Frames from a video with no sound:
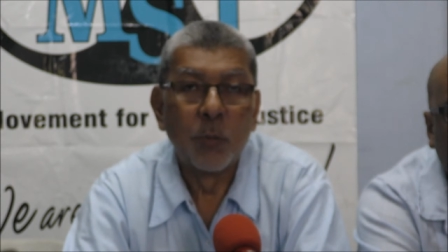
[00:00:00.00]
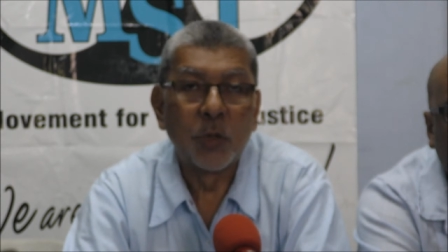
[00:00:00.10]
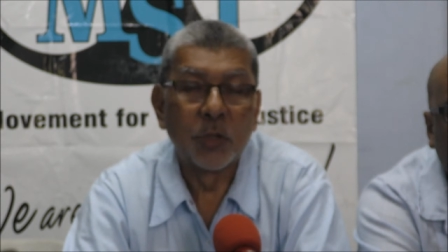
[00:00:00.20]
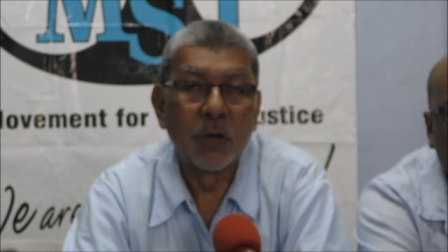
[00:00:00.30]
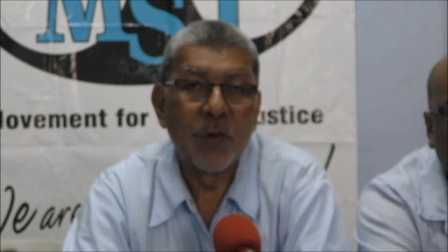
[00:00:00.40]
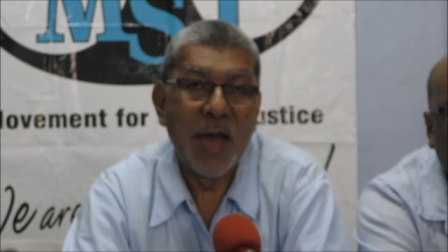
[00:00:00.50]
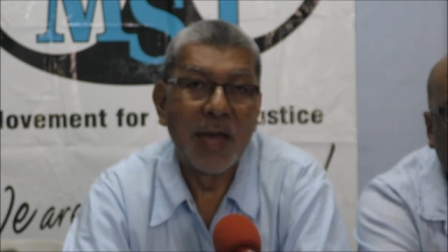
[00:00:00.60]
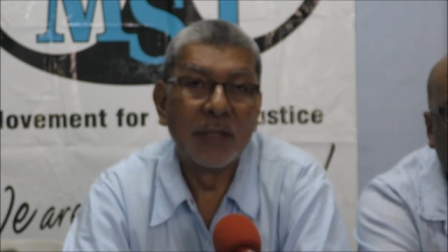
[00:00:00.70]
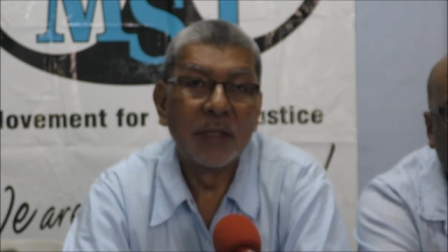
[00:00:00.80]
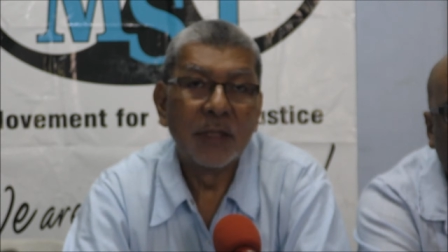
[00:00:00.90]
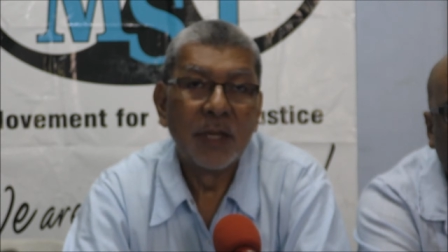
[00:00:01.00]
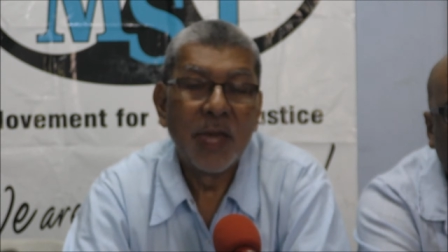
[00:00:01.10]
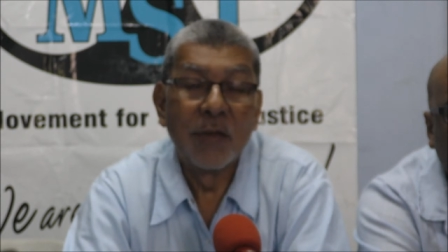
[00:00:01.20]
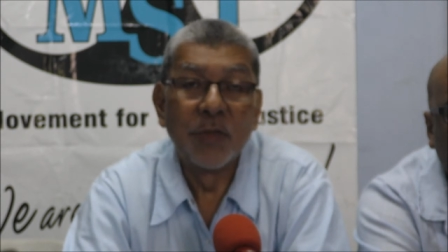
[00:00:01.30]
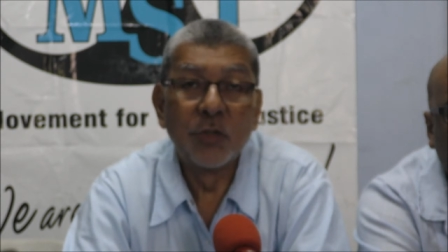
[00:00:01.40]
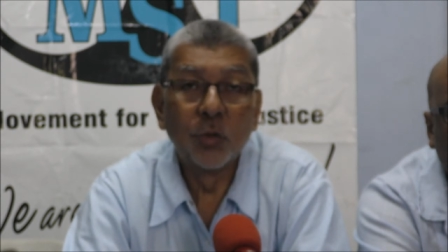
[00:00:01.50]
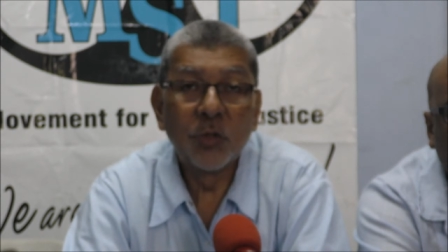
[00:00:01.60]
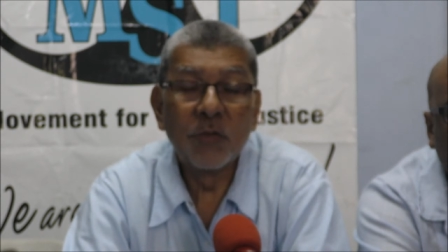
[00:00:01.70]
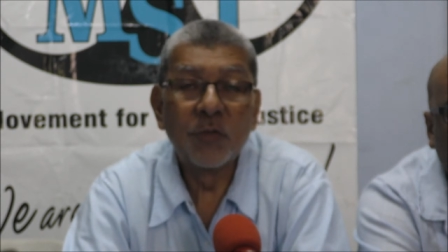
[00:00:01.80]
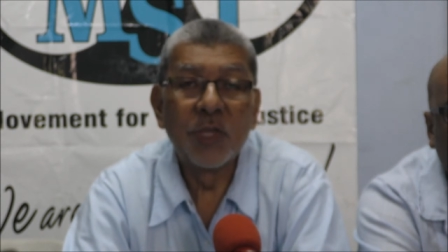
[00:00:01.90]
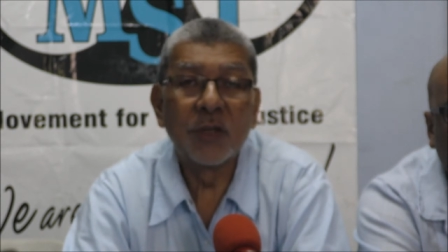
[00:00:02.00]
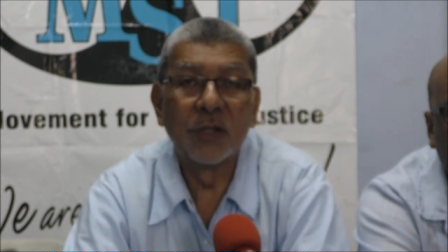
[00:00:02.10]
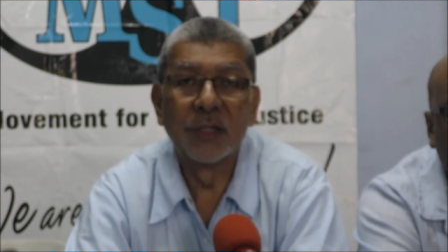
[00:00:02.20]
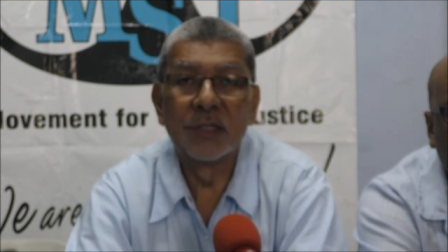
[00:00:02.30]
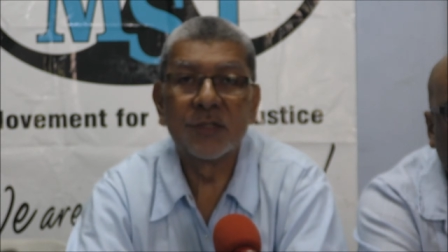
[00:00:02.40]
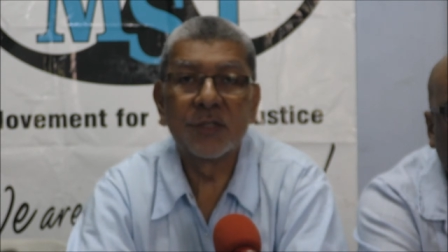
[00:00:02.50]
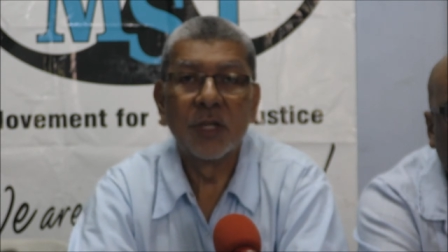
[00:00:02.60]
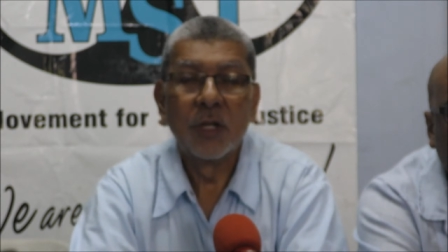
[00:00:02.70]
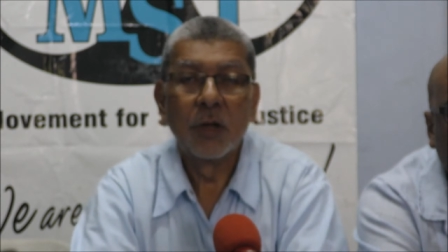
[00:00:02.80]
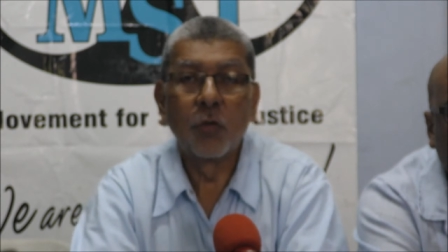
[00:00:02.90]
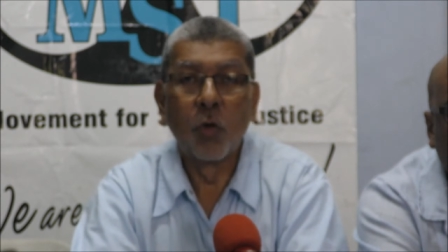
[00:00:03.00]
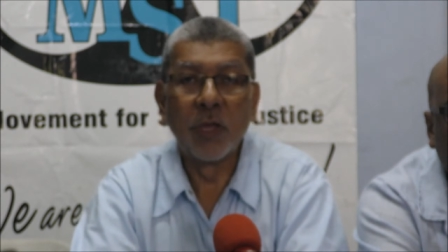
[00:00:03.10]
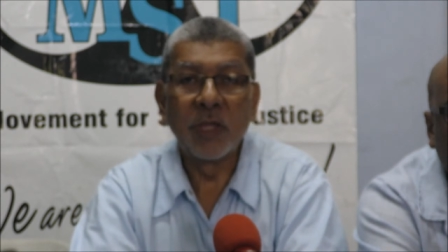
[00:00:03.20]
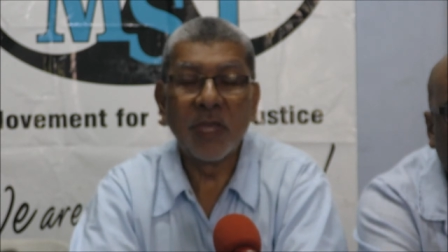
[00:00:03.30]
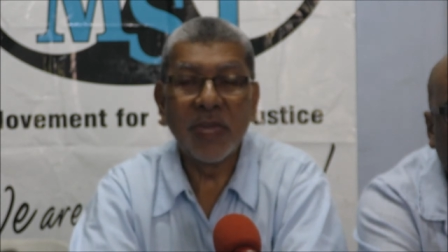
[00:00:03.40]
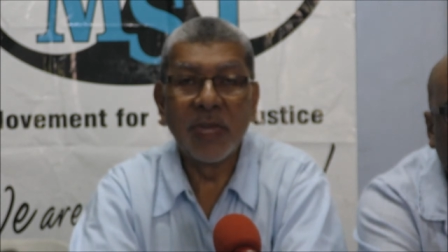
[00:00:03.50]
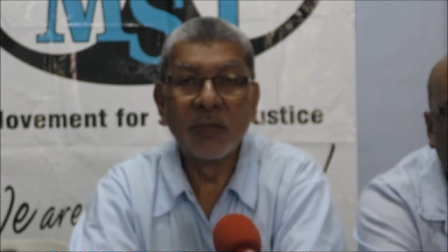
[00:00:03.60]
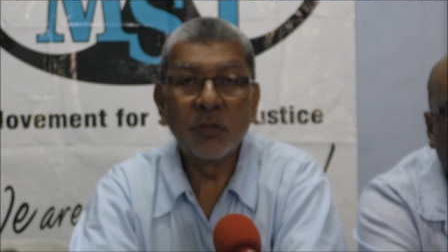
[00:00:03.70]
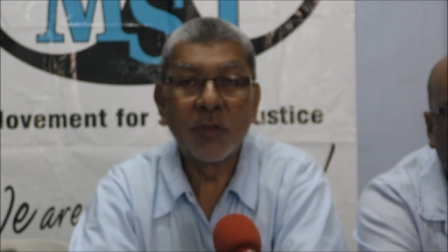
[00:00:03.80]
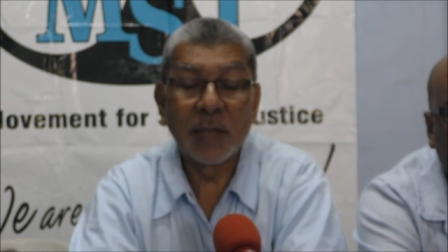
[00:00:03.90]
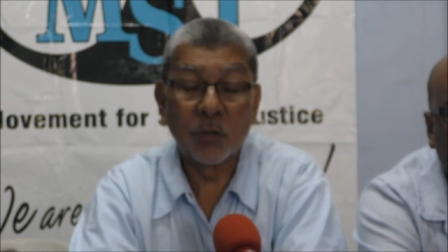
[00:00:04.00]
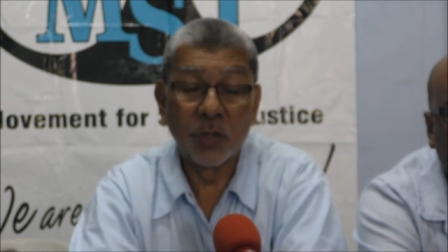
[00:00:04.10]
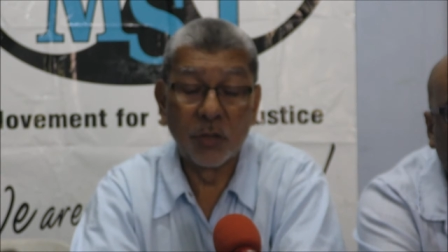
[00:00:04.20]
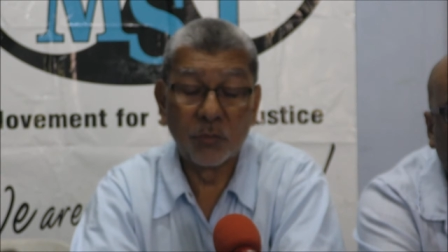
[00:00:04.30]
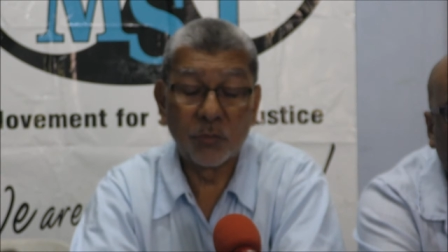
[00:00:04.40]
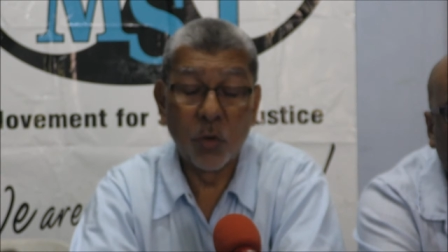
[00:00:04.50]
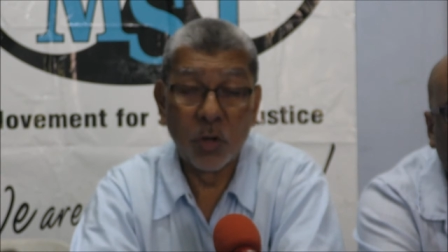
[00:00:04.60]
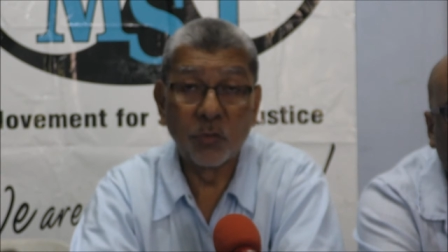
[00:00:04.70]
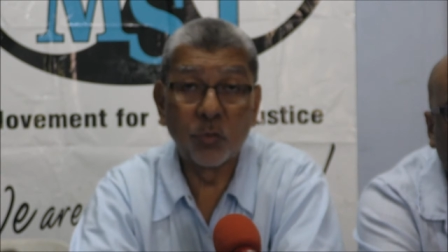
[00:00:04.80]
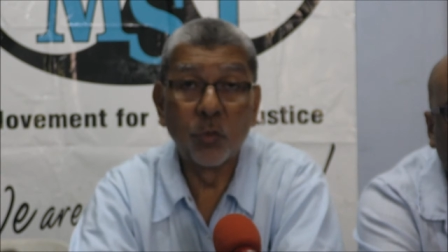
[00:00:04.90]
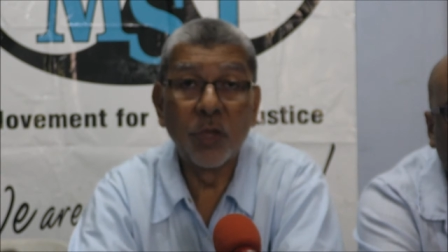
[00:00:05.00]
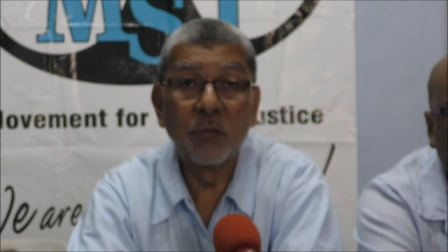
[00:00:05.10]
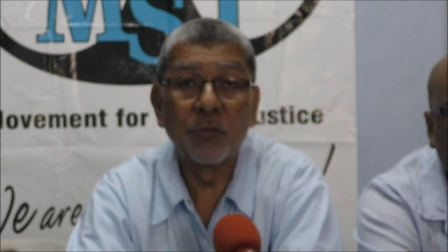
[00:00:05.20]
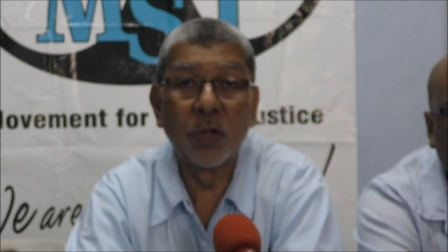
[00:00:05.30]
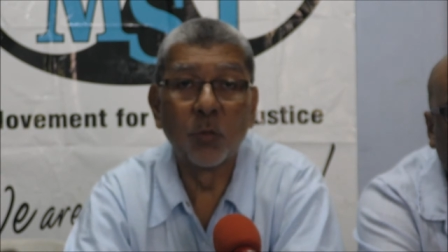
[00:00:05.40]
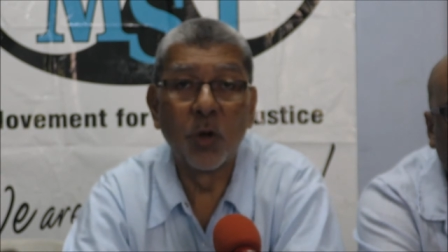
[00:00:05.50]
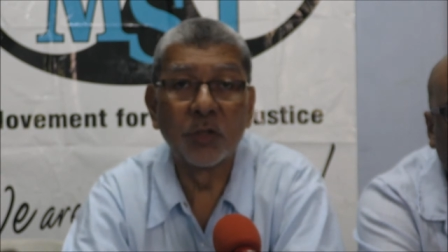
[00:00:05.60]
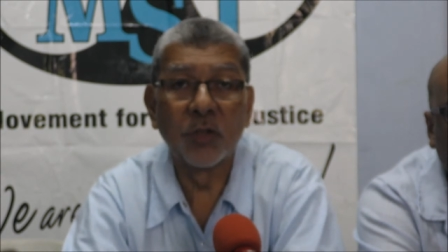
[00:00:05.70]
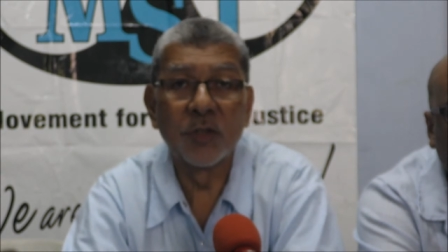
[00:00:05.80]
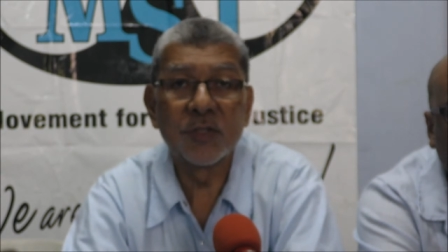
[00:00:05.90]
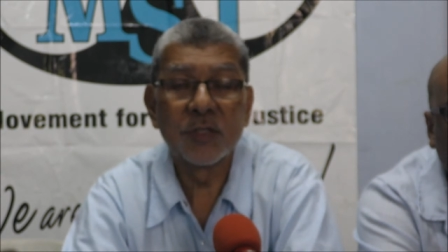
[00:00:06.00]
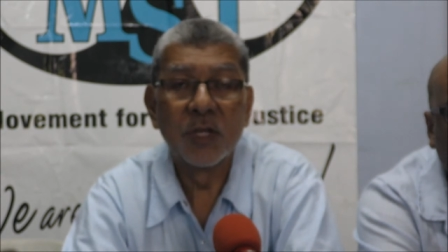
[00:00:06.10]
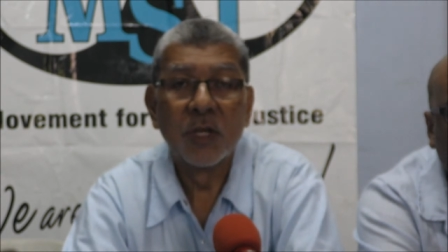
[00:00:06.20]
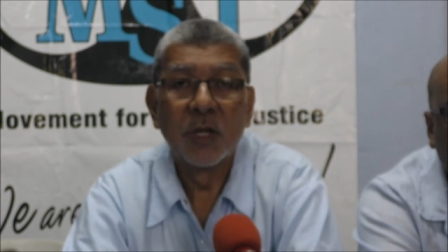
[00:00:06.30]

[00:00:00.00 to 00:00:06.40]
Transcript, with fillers: we could have had heavy duty vehicles going in that could have gone through the floodwaters,